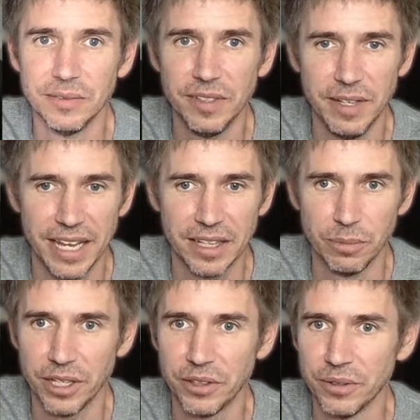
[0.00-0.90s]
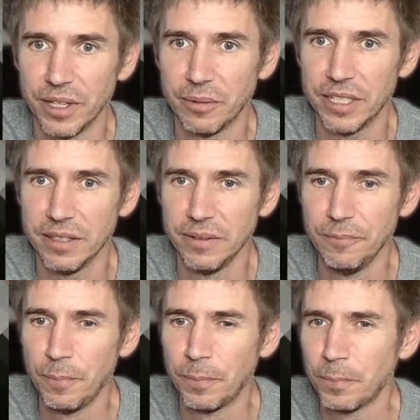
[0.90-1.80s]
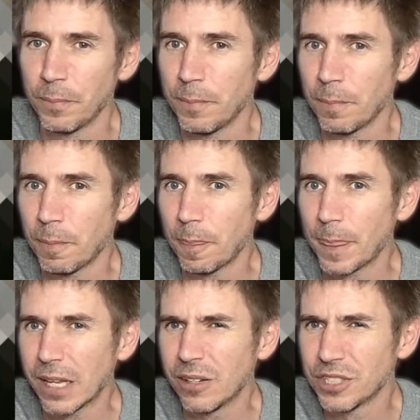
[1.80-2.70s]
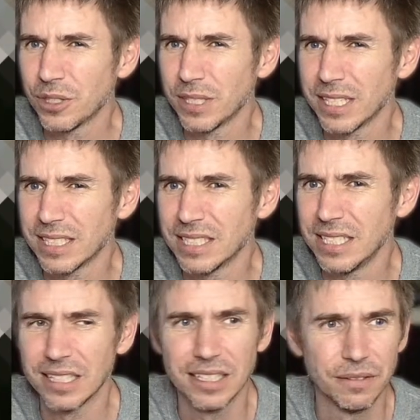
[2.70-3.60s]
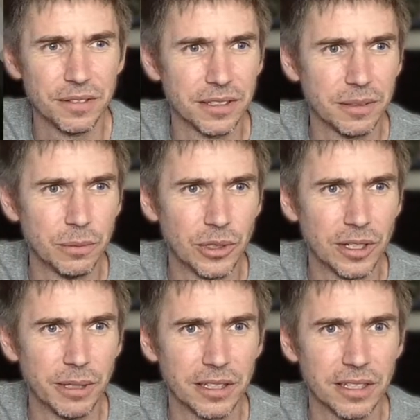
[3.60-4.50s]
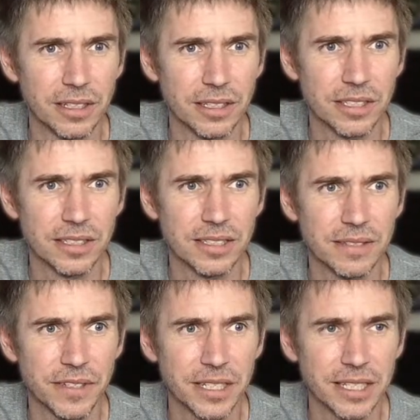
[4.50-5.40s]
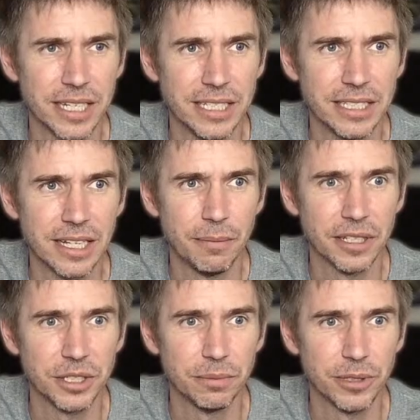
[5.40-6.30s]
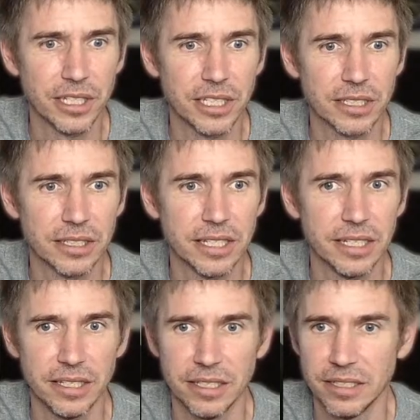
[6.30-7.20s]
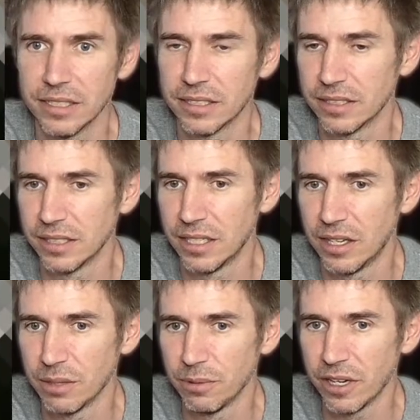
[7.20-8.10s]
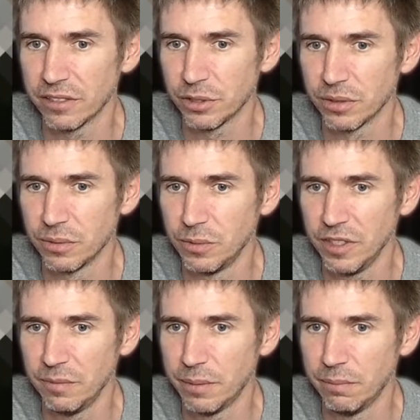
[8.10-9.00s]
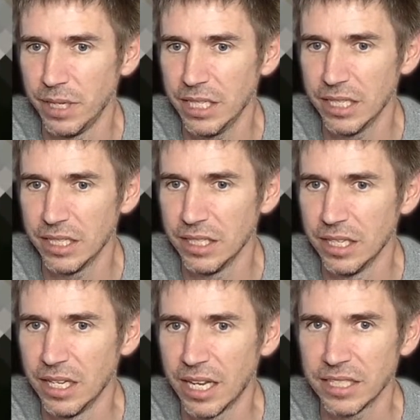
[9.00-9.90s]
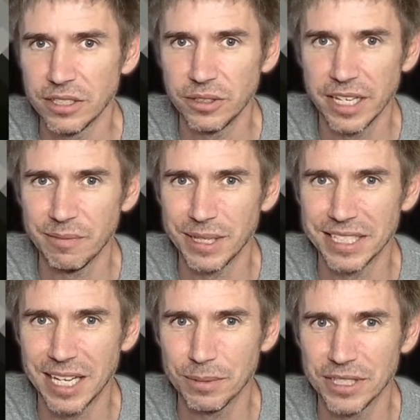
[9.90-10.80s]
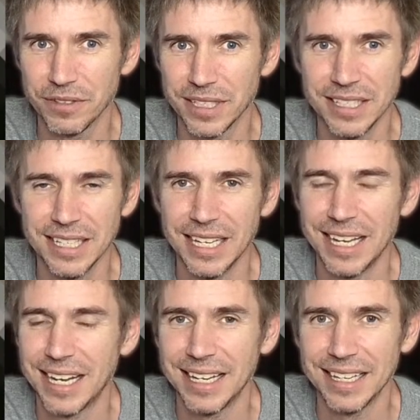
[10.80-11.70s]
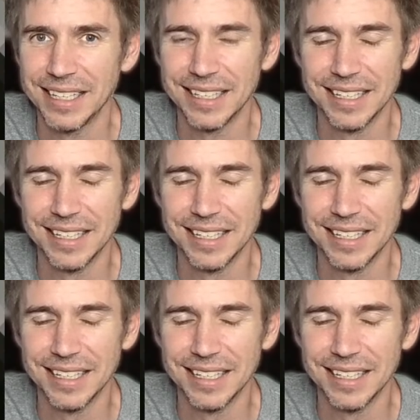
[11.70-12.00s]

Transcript: had the breakthrough that we did. Go to soten.z.dev to learn more about the Symphony of the Night decompilation project and all the progress we've been making. I still don't have my top stuff in. I